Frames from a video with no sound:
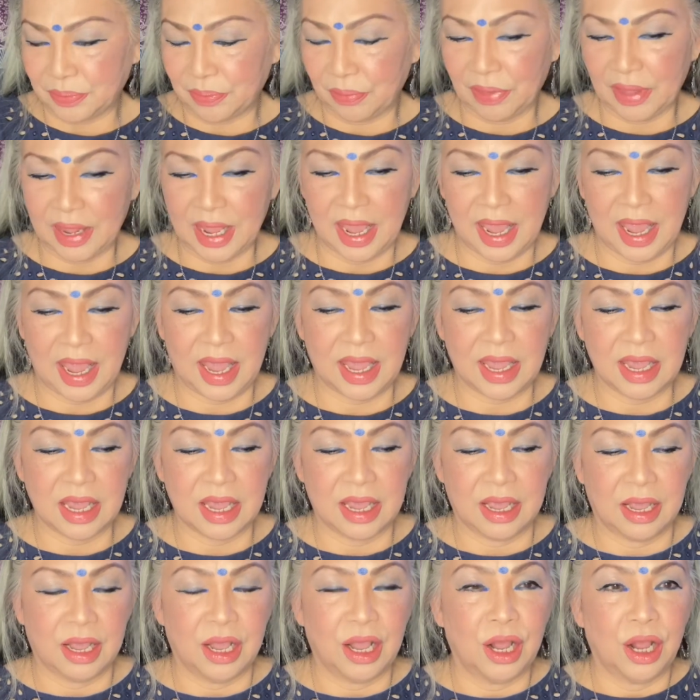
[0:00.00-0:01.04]
okay,
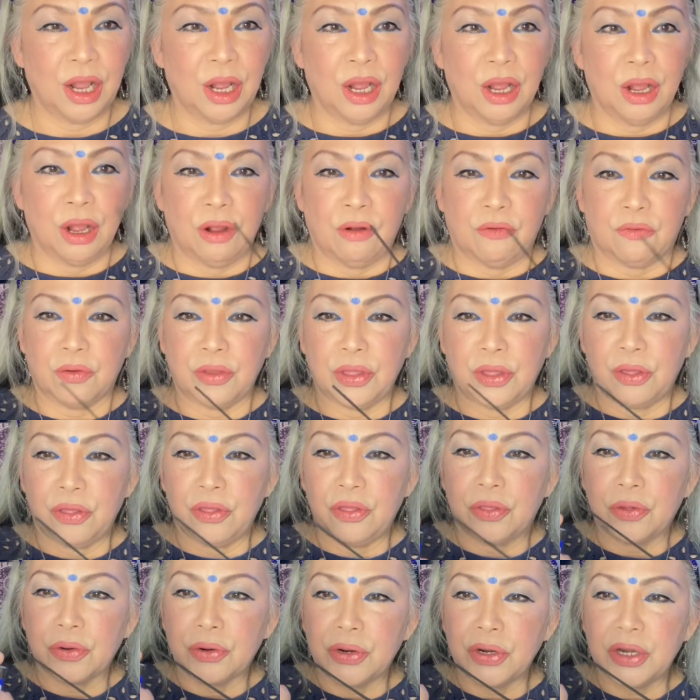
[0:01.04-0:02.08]
for the
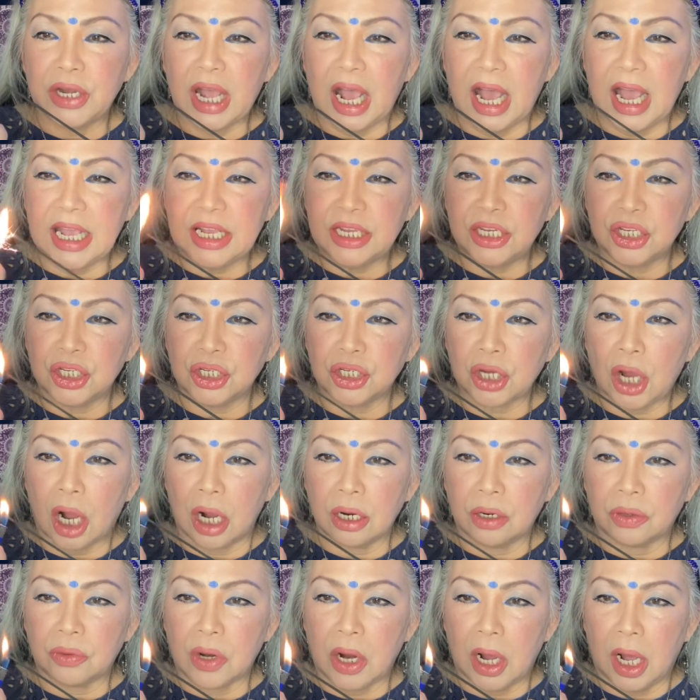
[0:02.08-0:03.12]
third eye
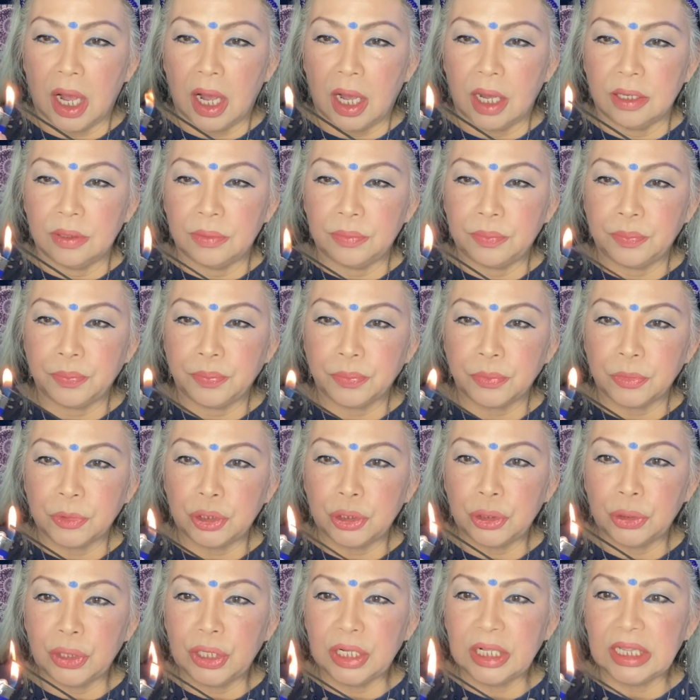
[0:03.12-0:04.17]
chakra
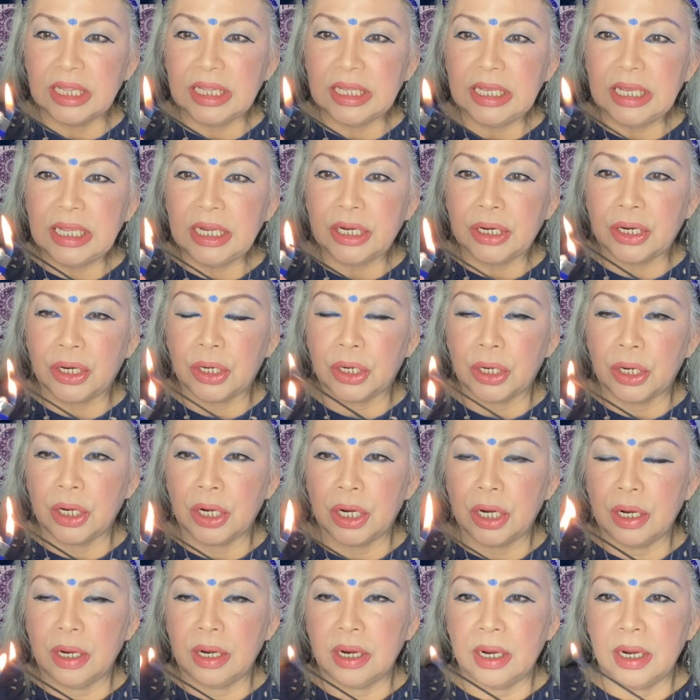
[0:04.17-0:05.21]
to clear
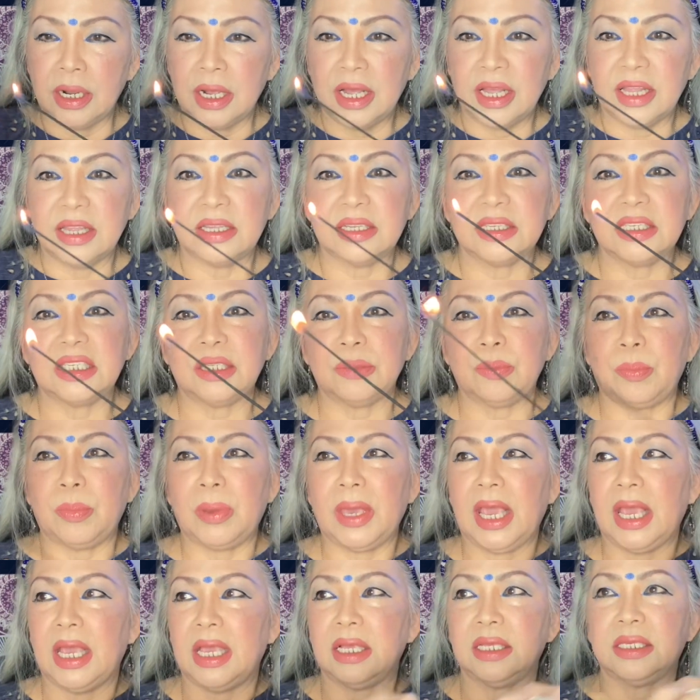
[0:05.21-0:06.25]
the
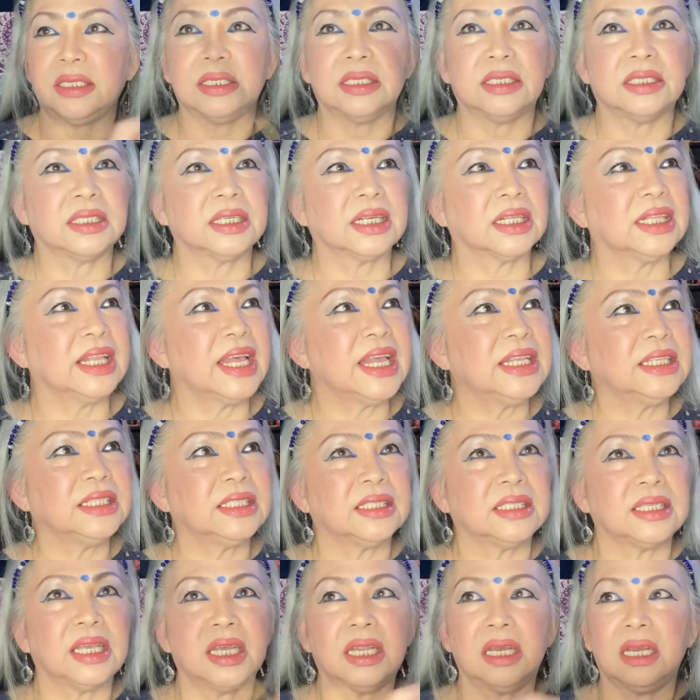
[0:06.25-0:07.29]
space,
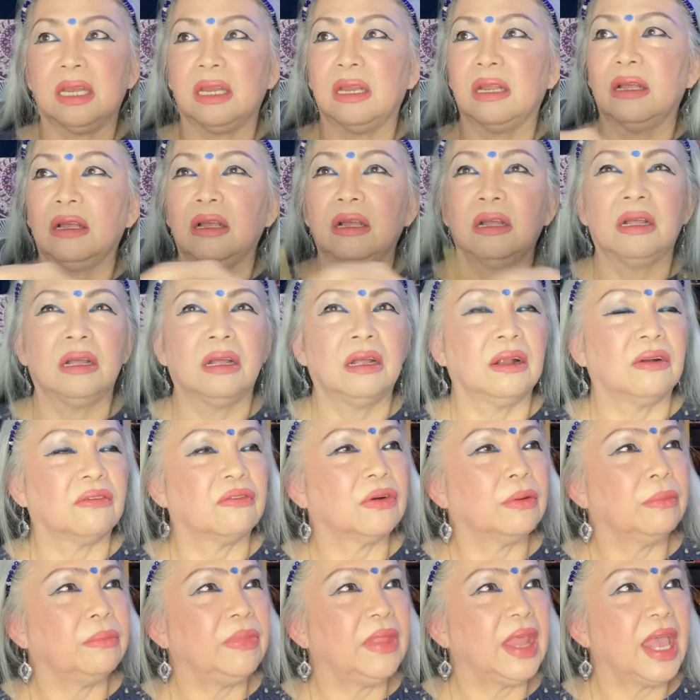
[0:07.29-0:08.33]
cleanse it
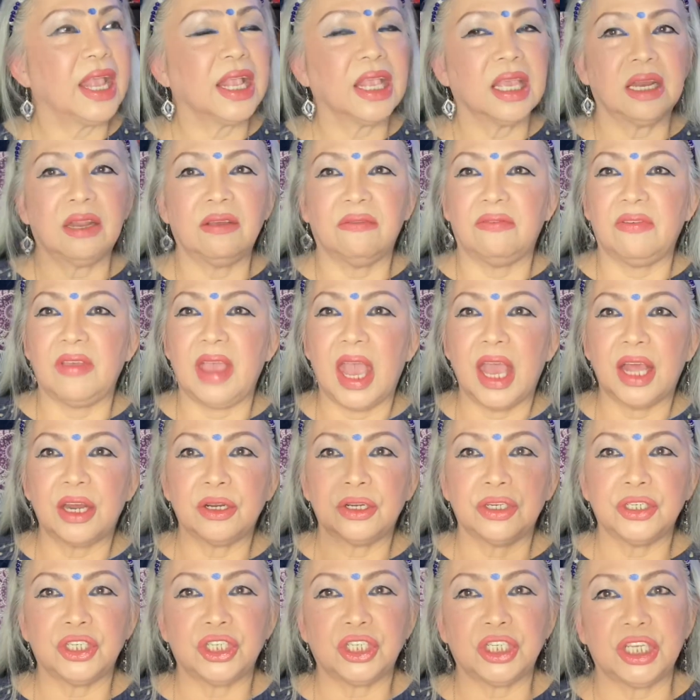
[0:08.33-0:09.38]
from negative
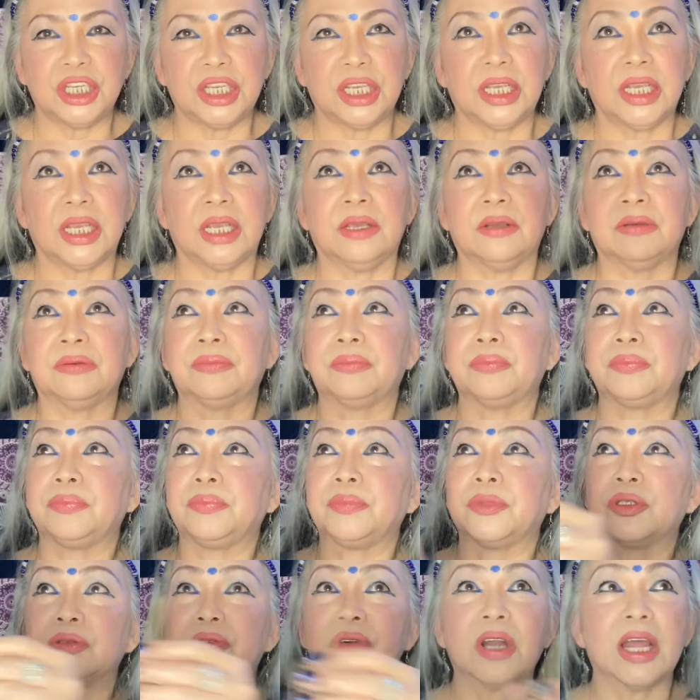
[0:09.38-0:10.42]
energy,
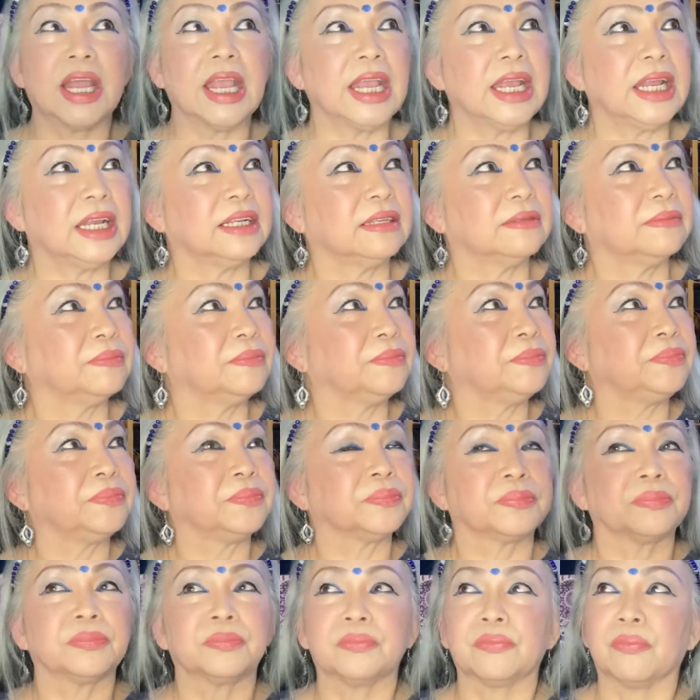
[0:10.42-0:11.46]
right?
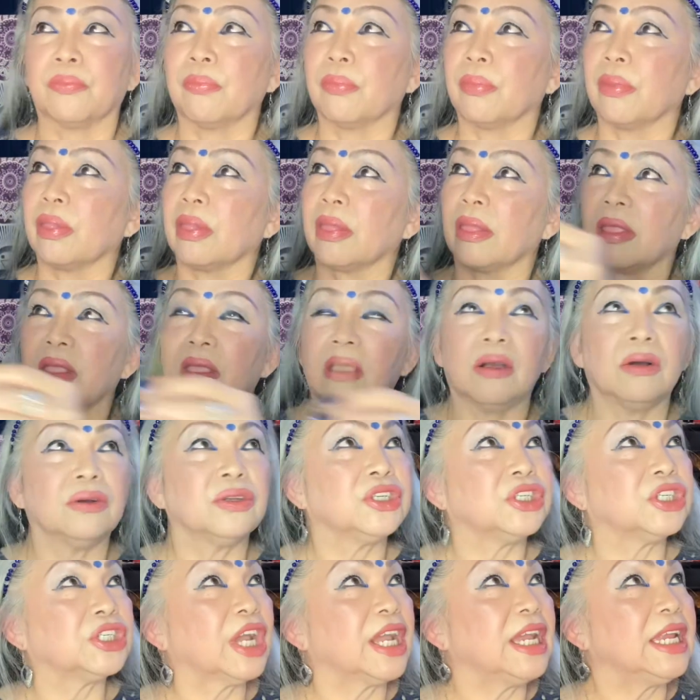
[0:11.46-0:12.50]
Oh,
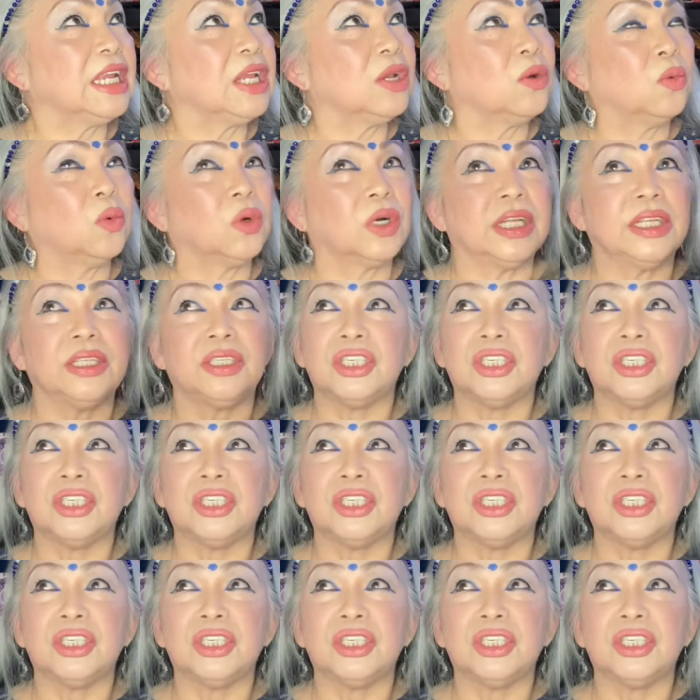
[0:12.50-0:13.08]
shining one,